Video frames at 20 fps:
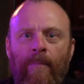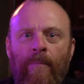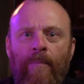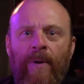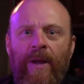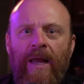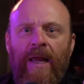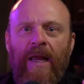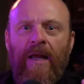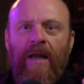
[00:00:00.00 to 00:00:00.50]

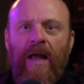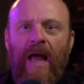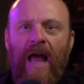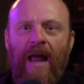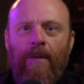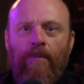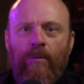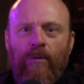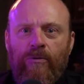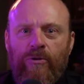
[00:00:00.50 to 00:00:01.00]
being
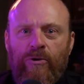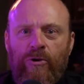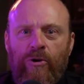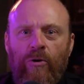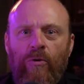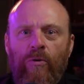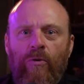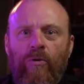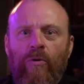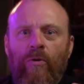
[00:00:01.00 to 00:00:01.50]
able
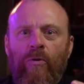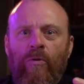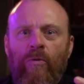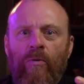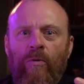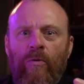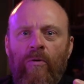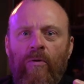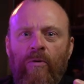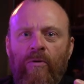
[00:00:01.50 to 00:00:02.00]
to
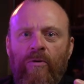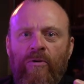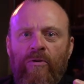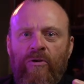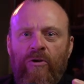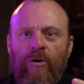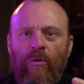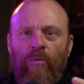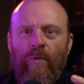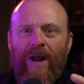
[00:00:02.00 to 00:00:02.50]

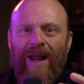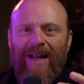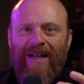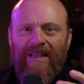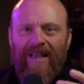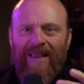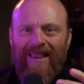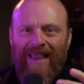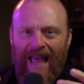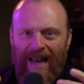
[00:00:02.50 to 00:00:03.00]

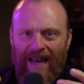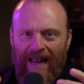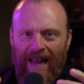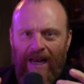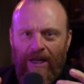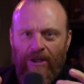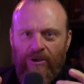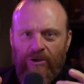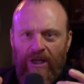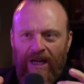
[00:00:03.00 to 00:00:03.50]
direct that
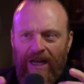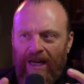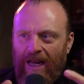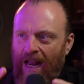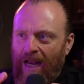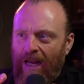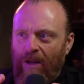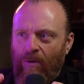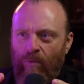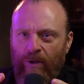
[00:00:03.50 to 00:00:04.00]
energy in
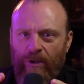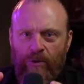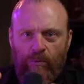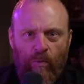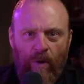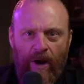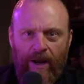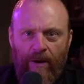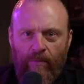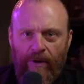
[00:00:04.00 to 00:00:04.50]
any which
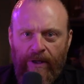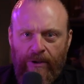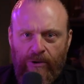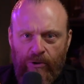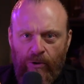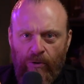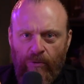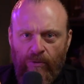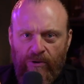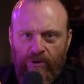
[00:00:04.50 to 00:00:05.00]
way we
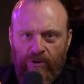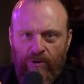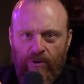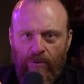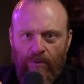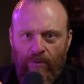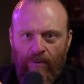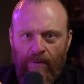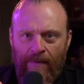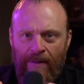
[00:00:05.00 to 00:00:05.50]
choose
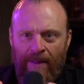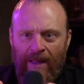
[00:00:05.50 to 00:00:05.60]
to.